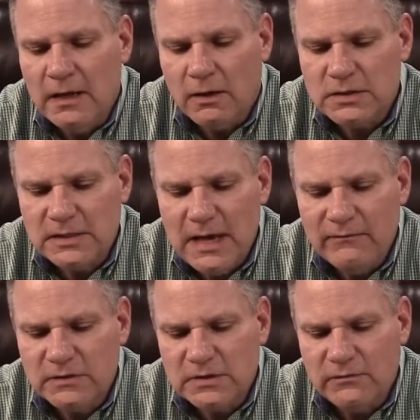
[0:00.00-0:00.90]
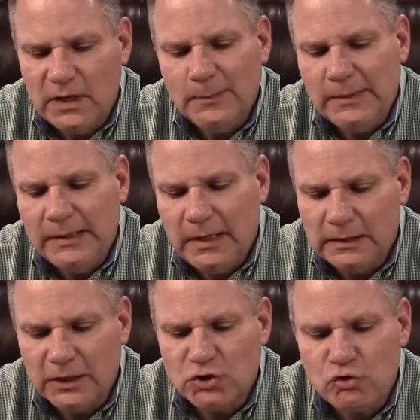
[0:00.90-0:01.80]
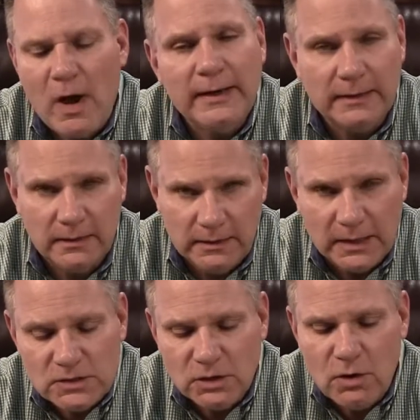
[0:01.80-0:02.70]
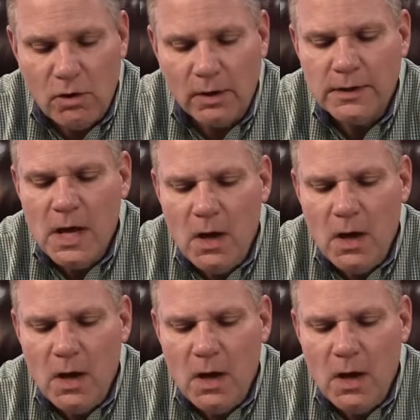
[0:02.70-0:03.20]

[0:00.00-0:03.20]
Our staff is developing an electronic connection card